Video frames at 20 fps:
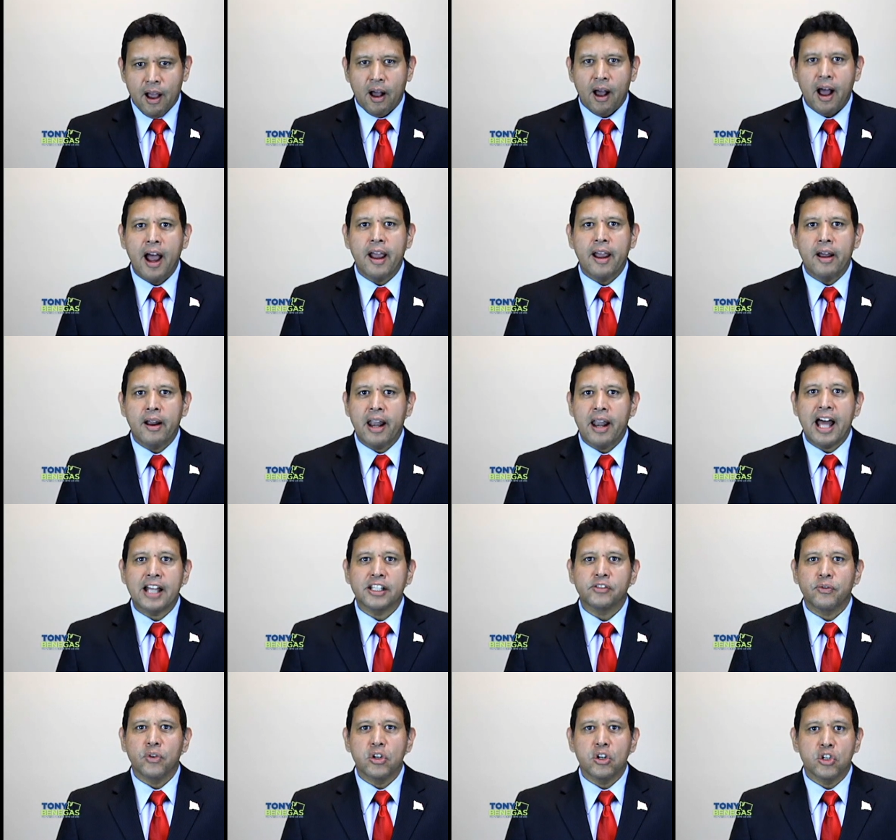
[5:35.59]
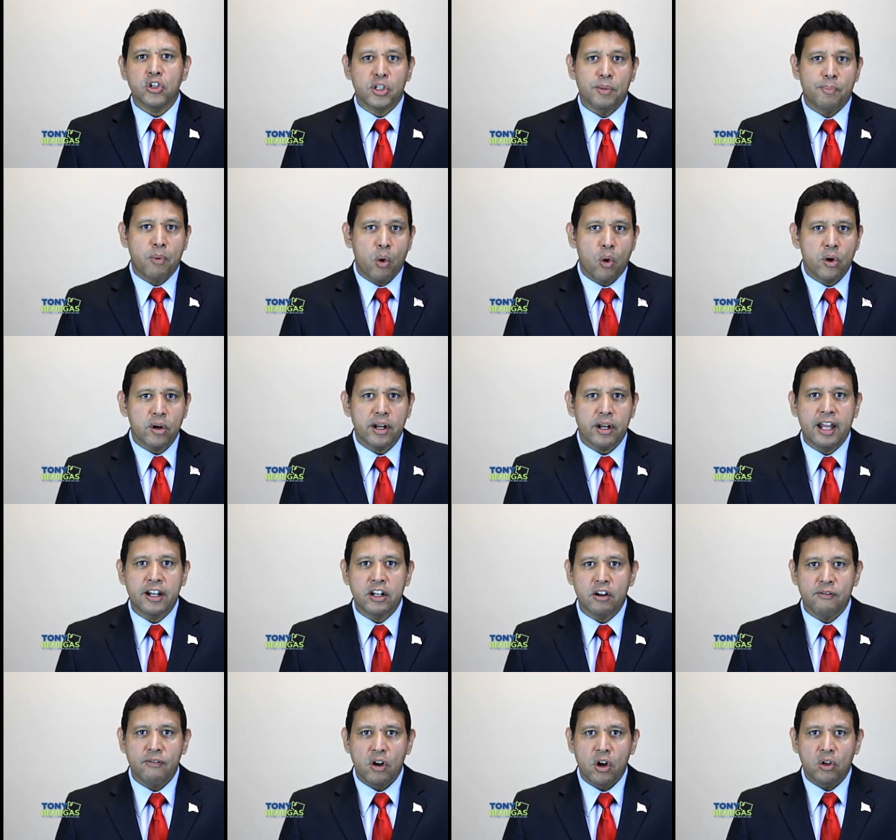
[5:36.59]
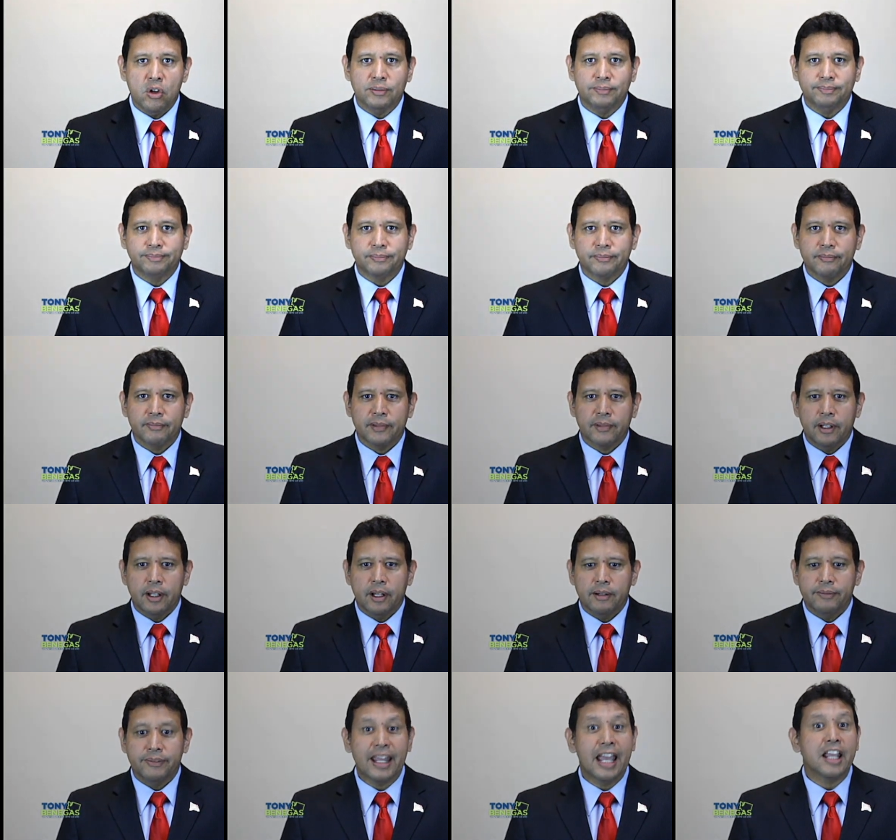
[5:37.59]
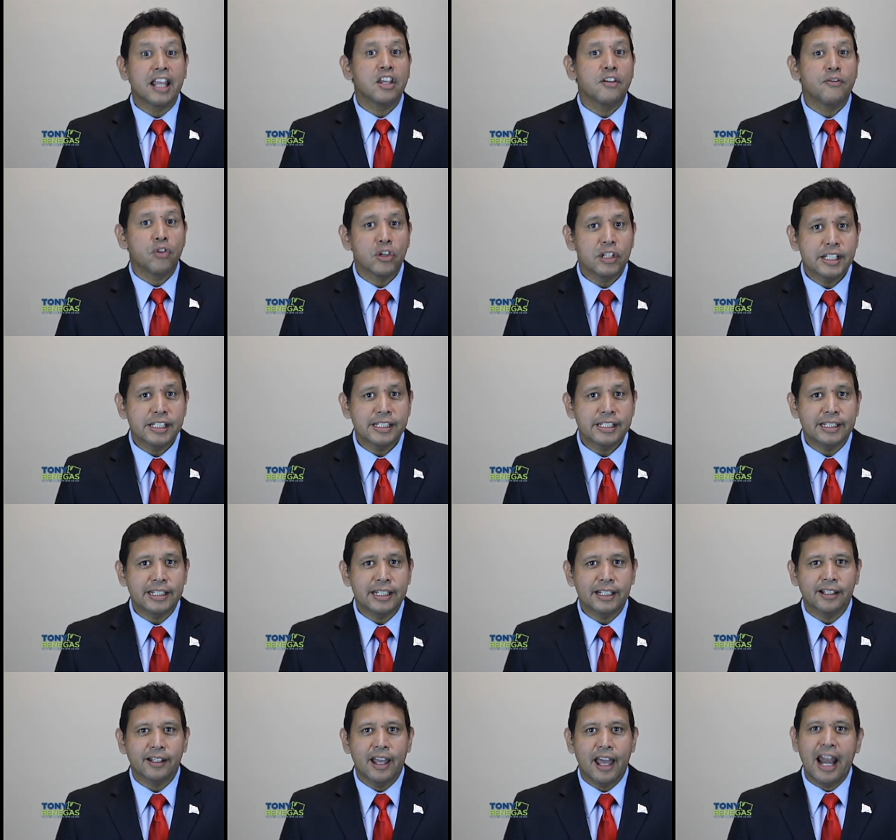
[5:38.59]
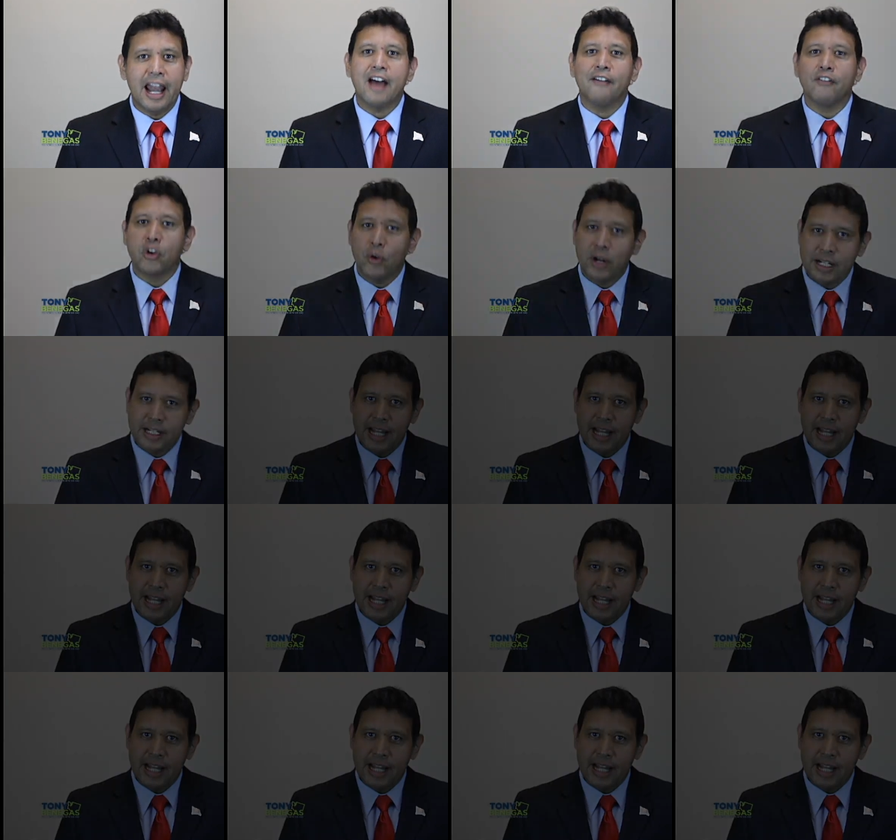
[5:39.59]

I'll ask for your support and your vote. Thank you for listening, and have a great